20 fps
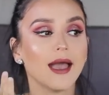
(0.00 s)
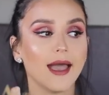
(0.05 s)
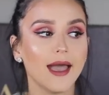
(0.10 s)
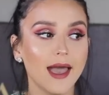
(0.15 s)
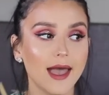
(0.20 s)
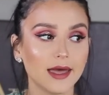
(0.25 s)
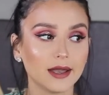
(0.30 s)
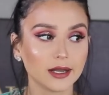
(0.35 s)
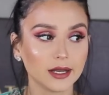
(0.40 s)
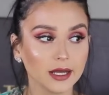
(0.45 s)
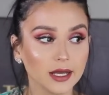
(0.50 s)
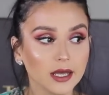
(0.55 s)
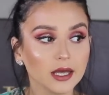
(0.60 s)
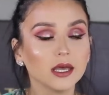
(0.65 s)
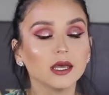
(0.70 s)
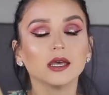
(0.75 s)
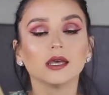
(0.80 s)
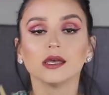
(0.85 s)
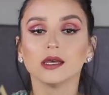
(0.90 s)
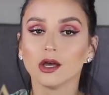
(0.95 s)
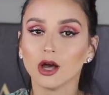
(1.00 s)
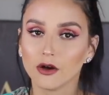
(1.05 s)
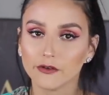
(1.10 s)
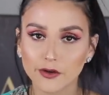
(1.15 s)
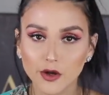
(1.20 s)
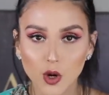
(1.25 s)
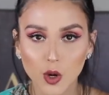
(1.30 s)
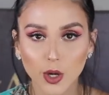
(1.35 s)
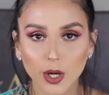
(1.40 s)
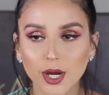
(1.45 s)
and
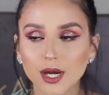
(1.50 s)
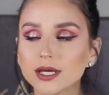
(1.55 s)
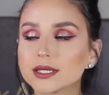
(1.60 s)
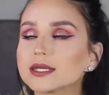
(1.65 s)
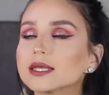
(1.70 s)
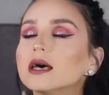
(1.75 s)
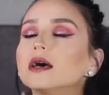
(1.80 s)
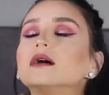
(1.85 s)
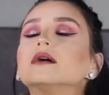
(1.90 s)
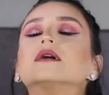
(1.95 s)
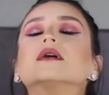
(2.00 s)
of course,